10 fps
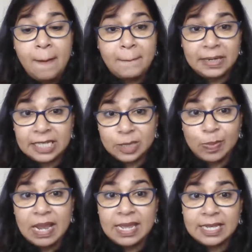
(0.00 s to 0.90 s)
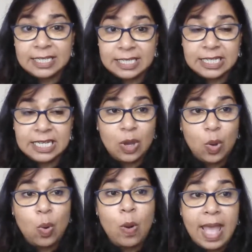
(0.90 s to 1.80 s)
but the spelling is
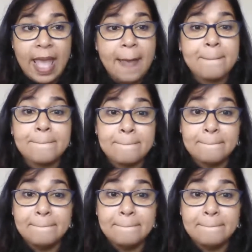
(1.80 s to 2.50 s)
TOMB.